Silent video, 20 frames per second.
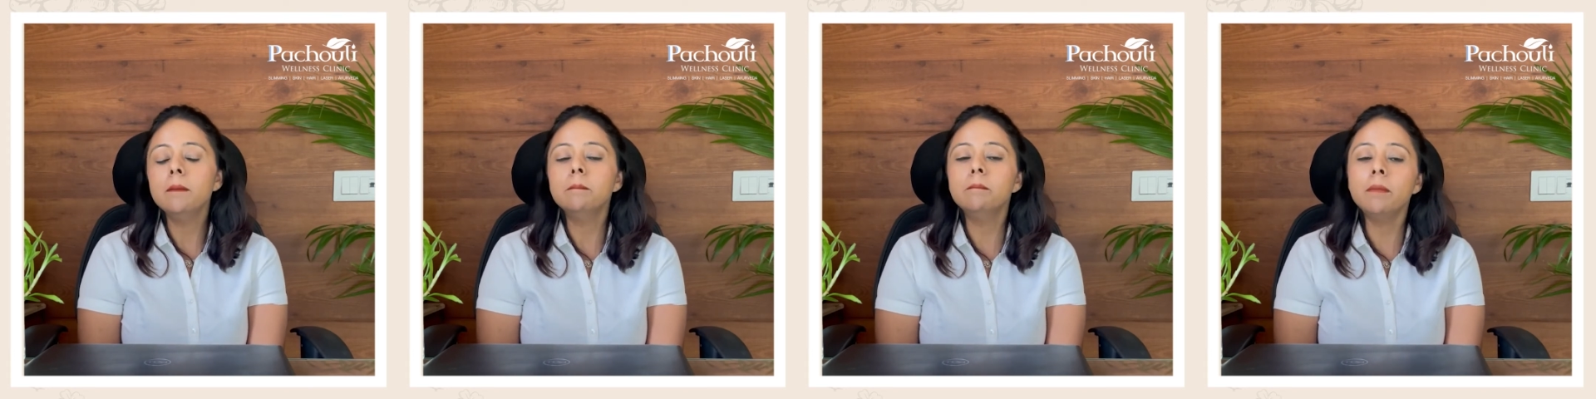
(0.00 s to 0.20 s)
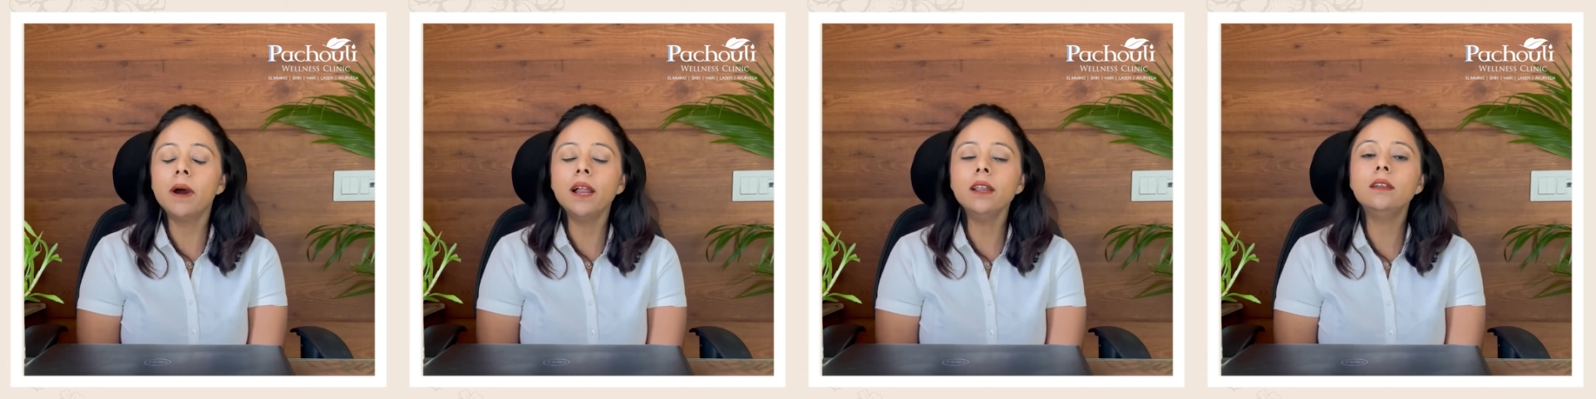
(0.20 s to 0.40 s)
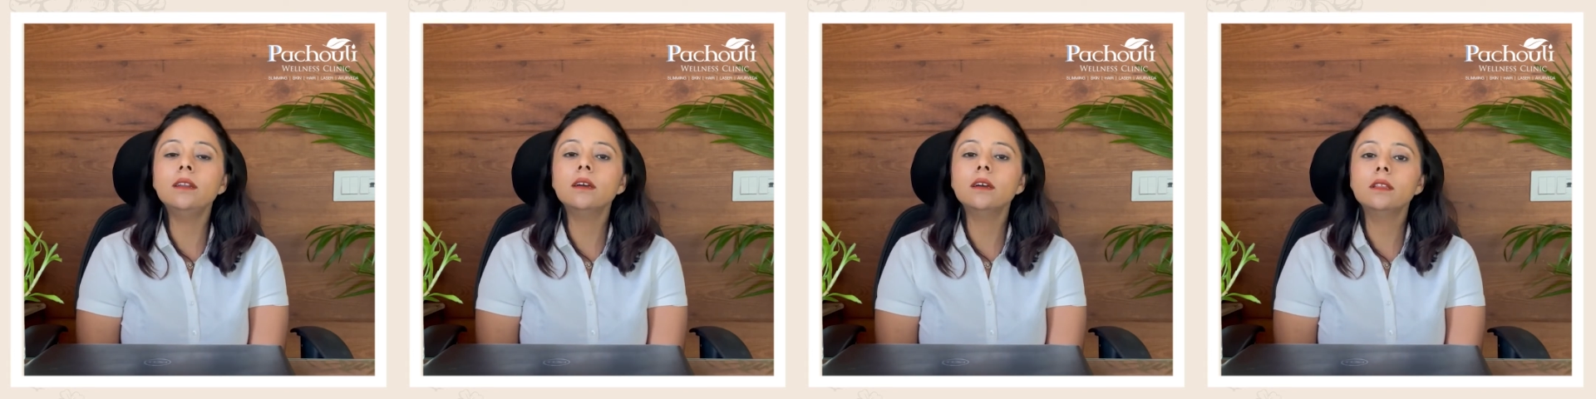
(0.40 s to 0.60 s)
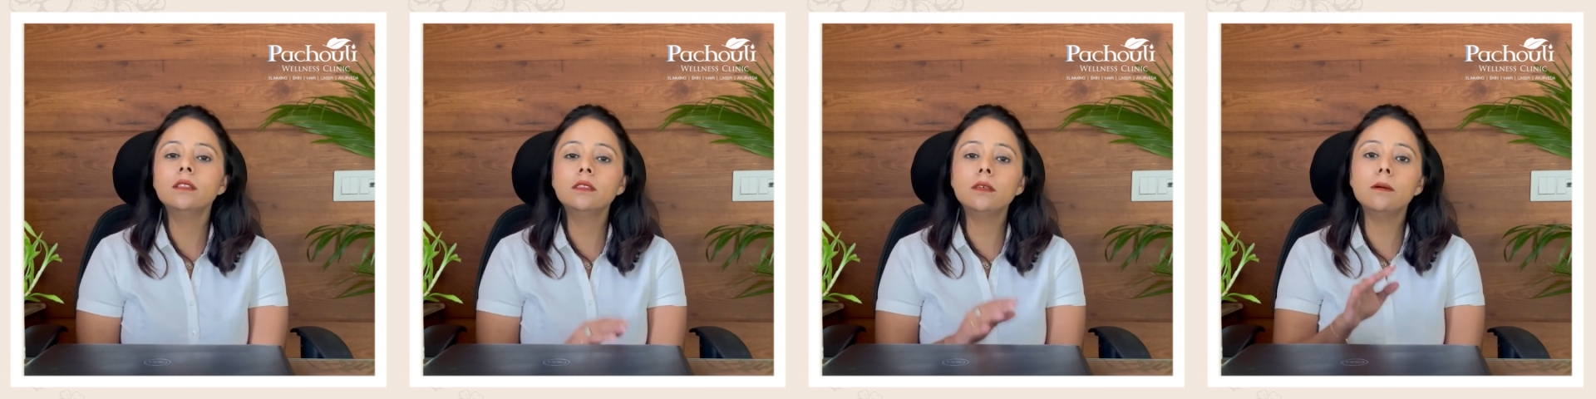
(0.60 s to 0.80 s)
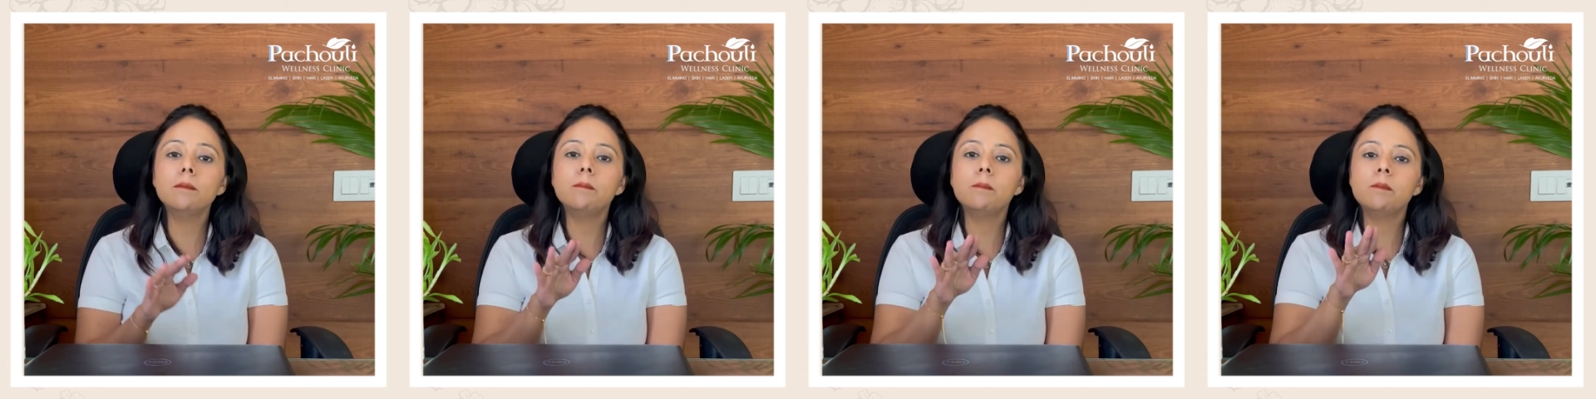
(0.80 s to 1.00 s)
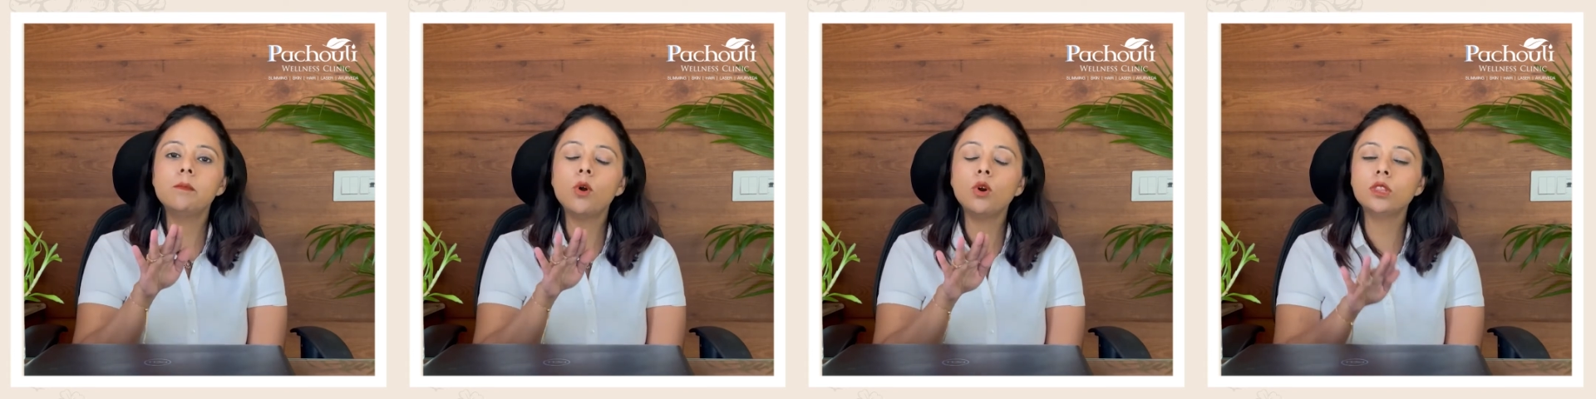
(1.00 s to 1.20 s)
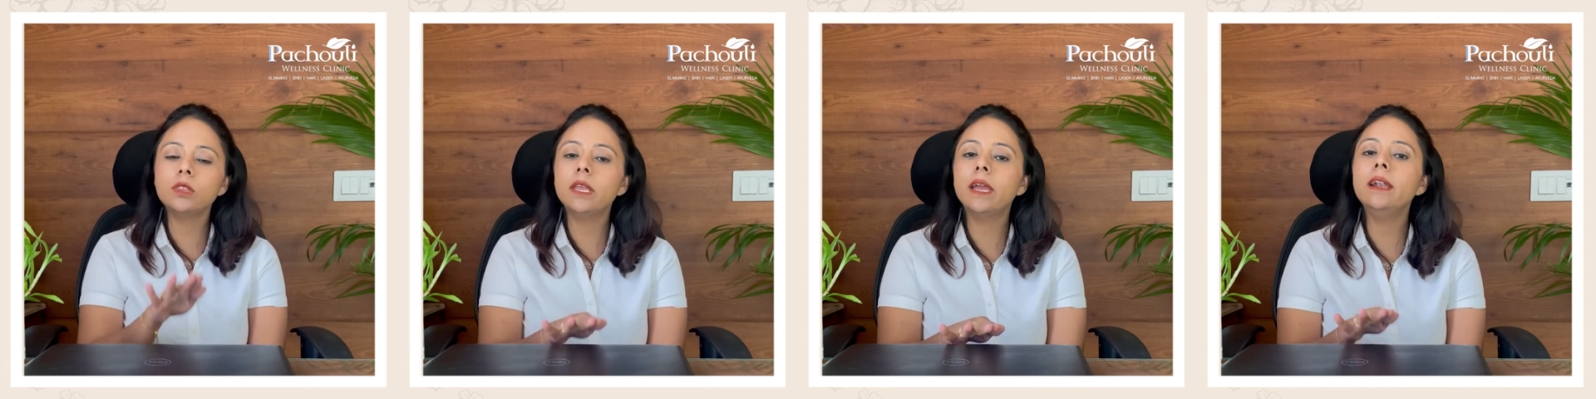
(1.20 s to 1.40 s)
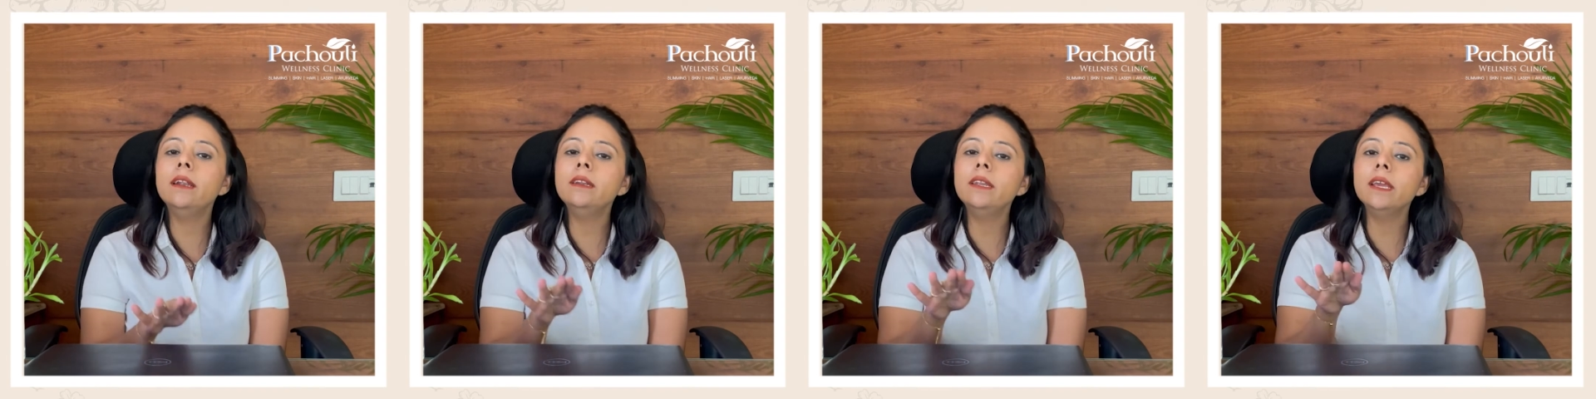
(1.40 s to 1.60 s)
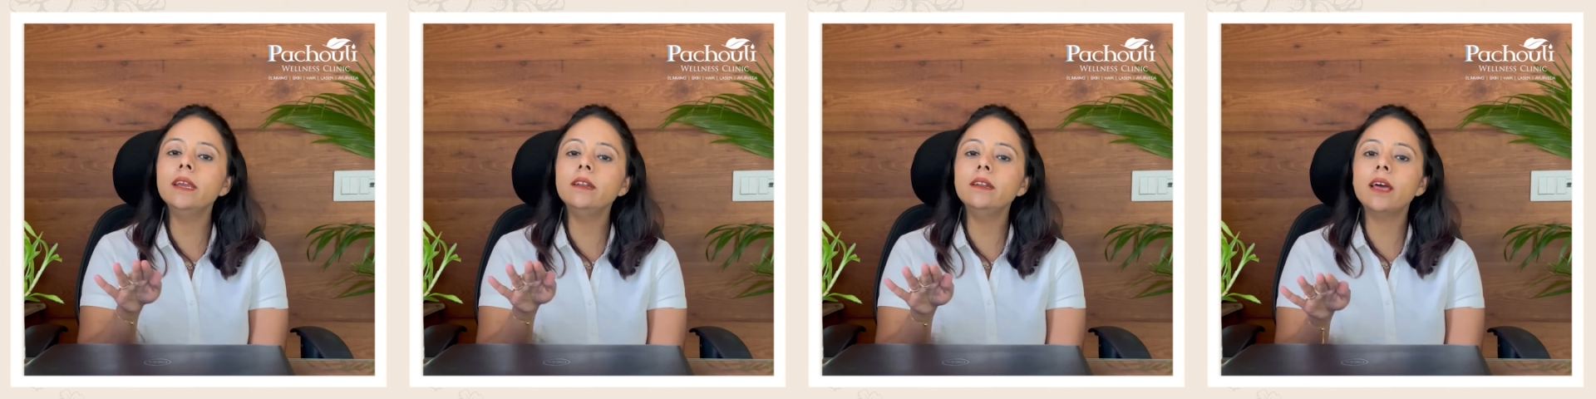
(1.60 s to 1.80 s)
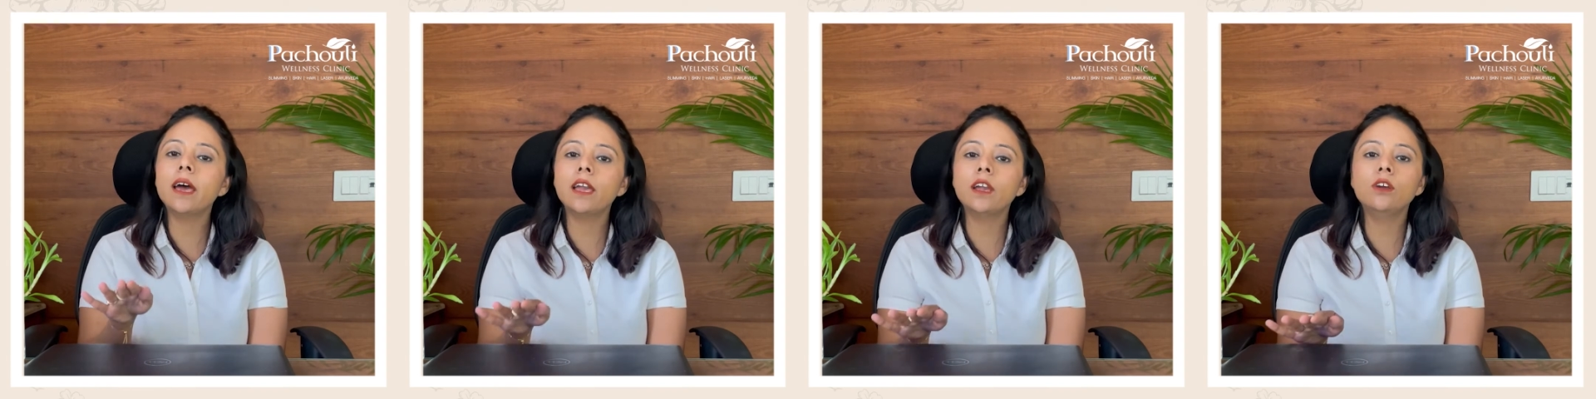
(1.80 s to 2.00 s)
But the
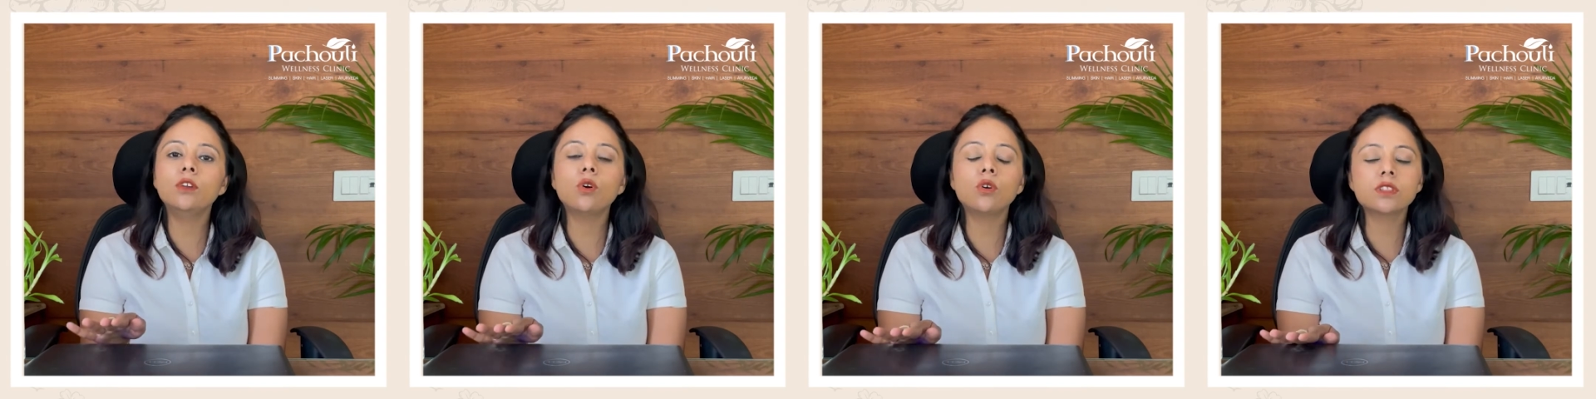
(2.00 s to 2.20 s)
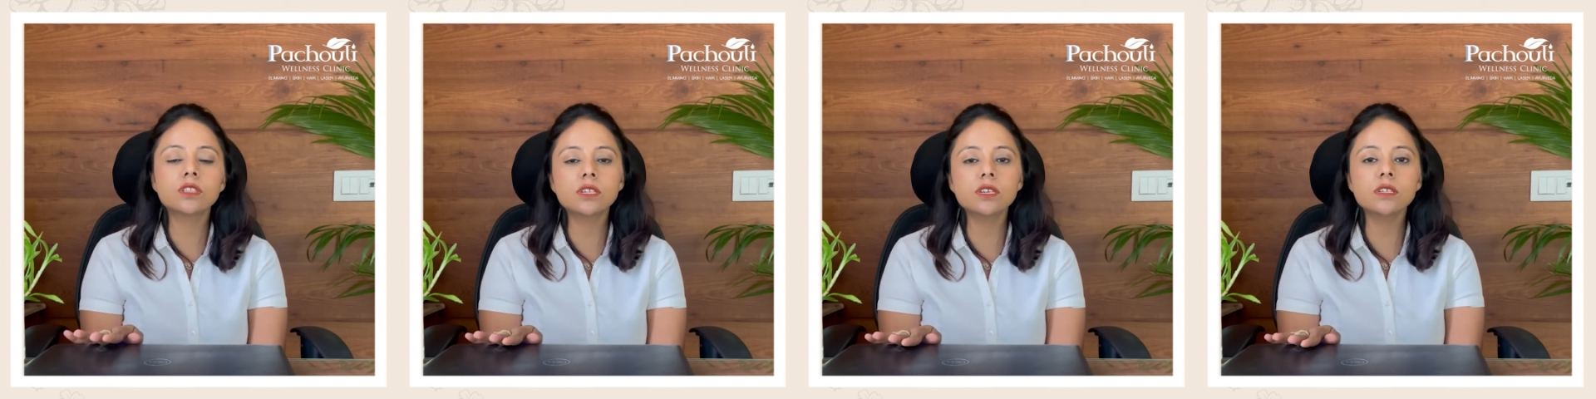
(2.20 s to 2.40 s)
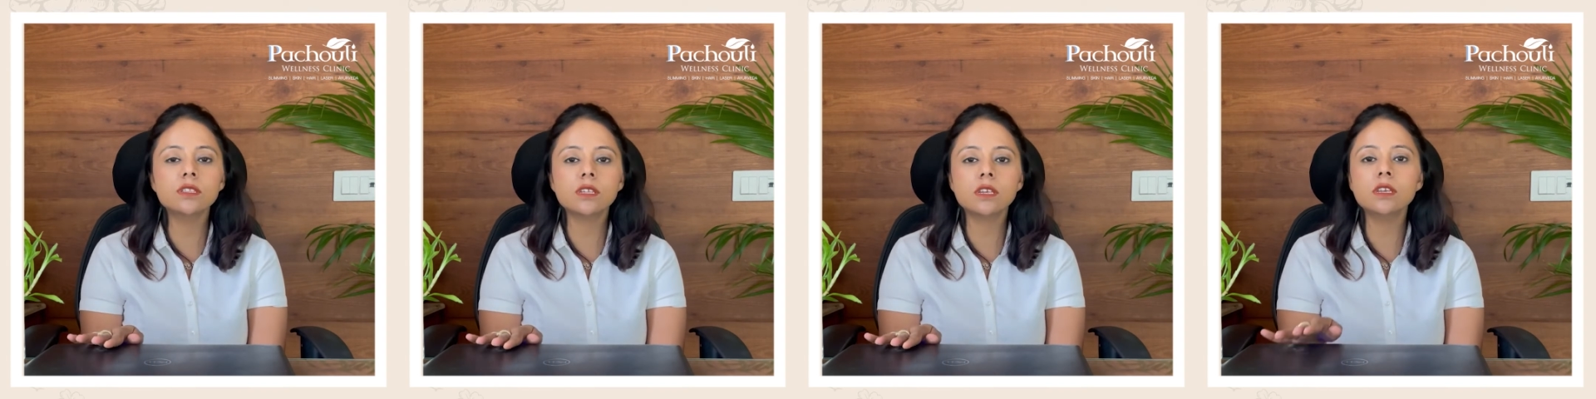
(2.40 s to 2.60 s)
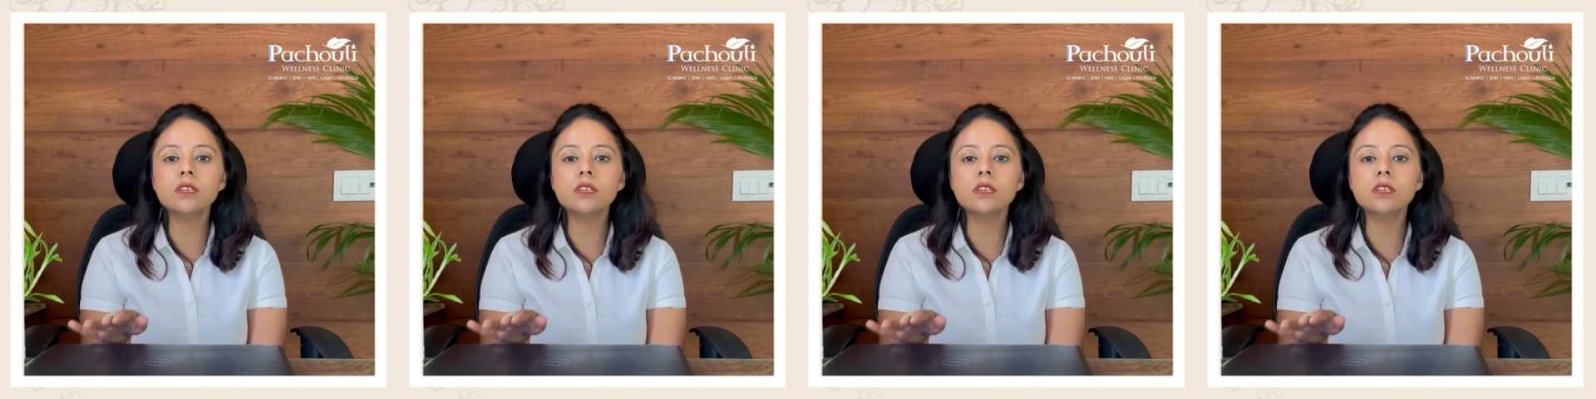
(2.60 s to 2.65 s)
authentic diagnosis